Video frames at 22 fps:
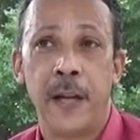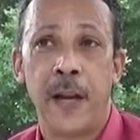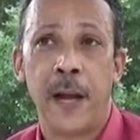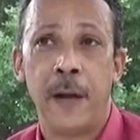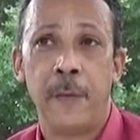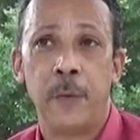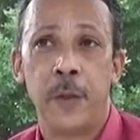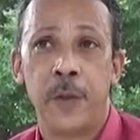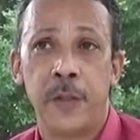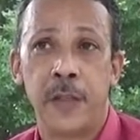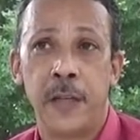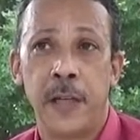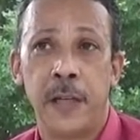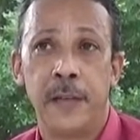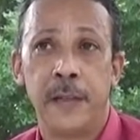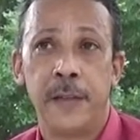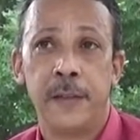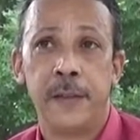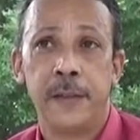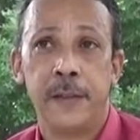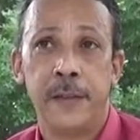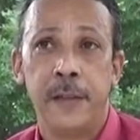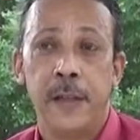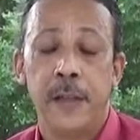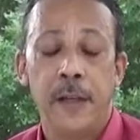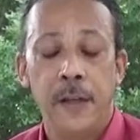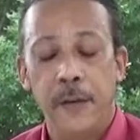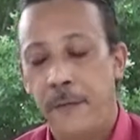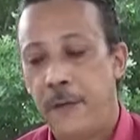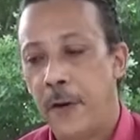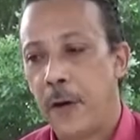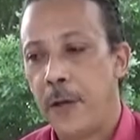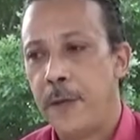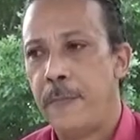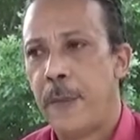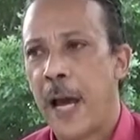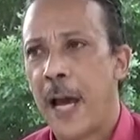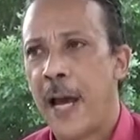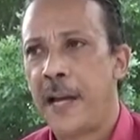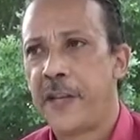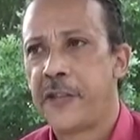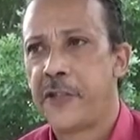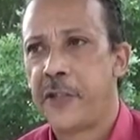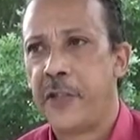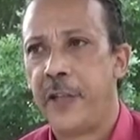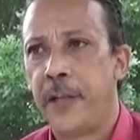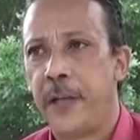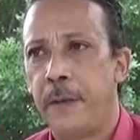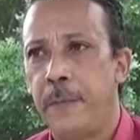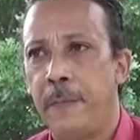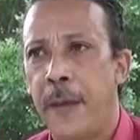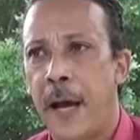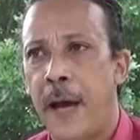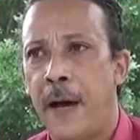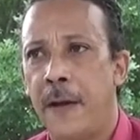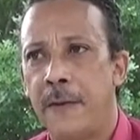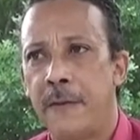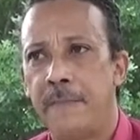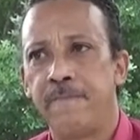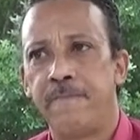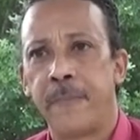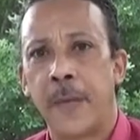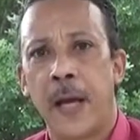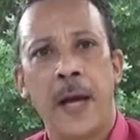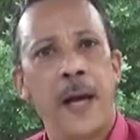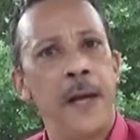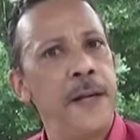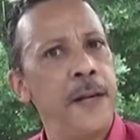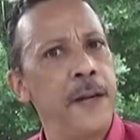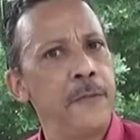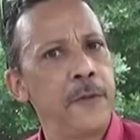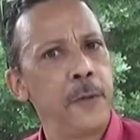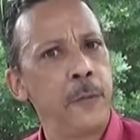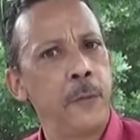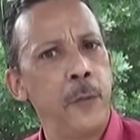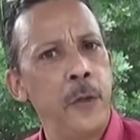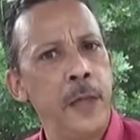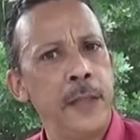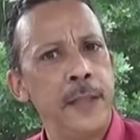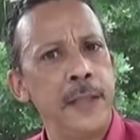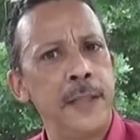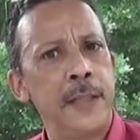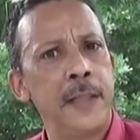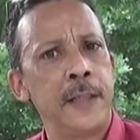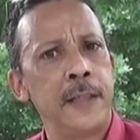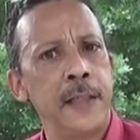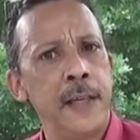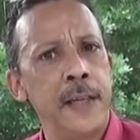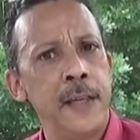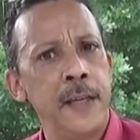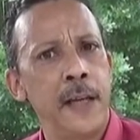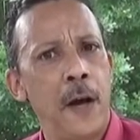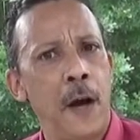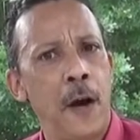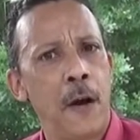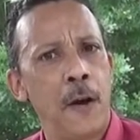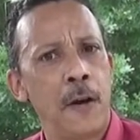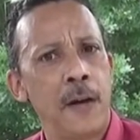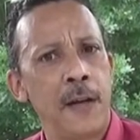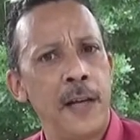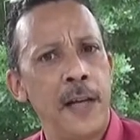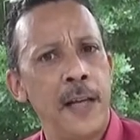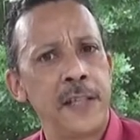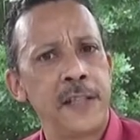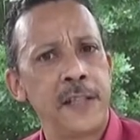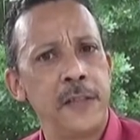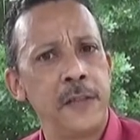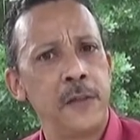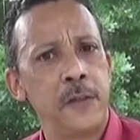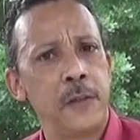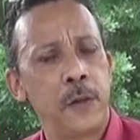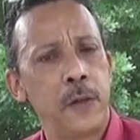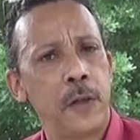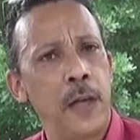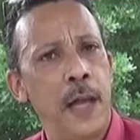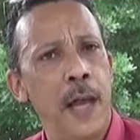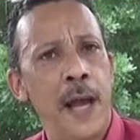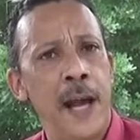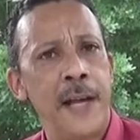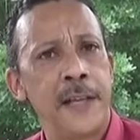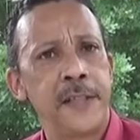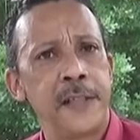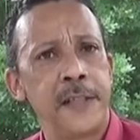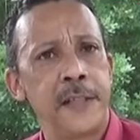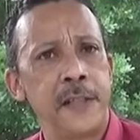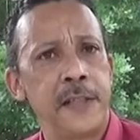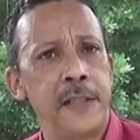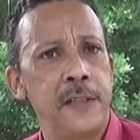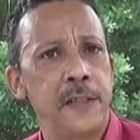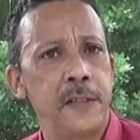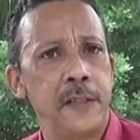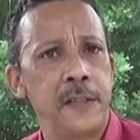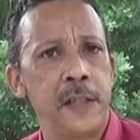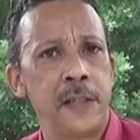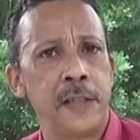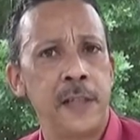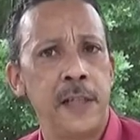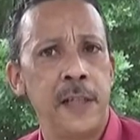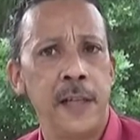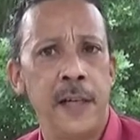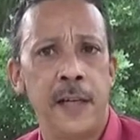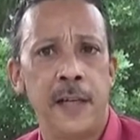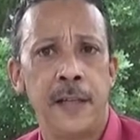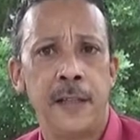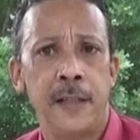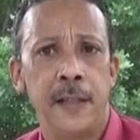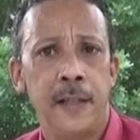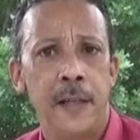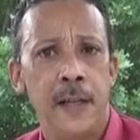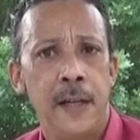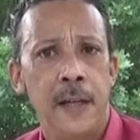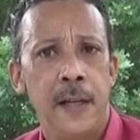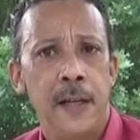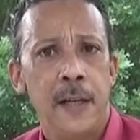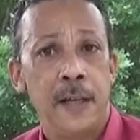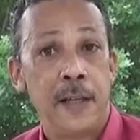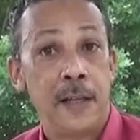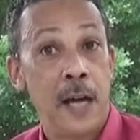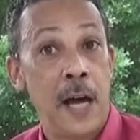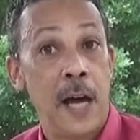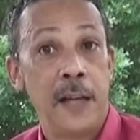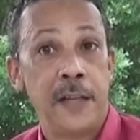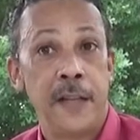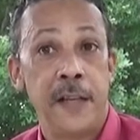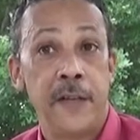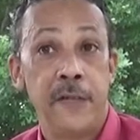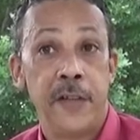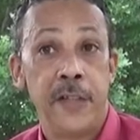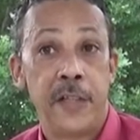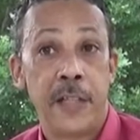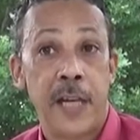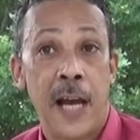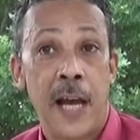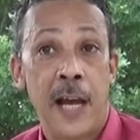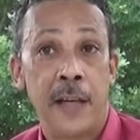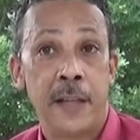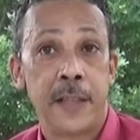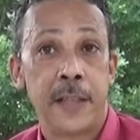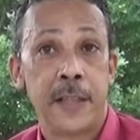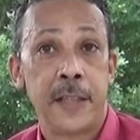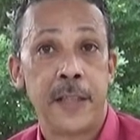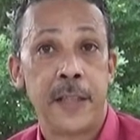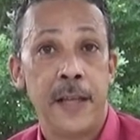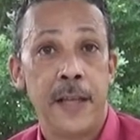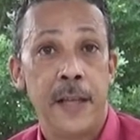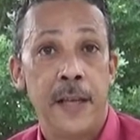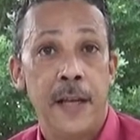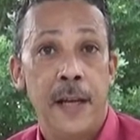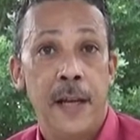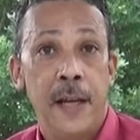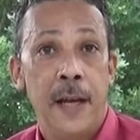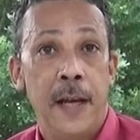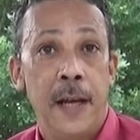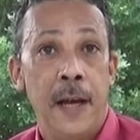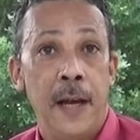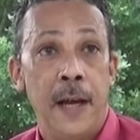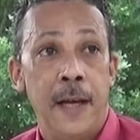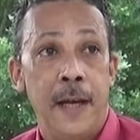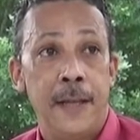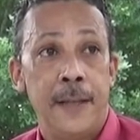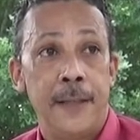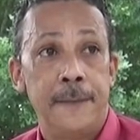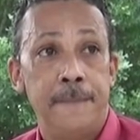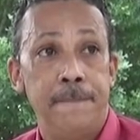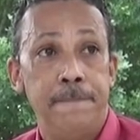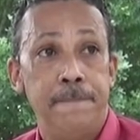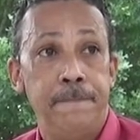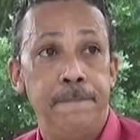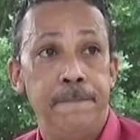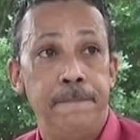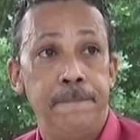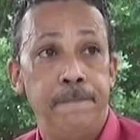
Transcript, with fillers: that I was uh, very passionate about. I never really took any art lessons or classes. It's just a uh, God-given talent. Um,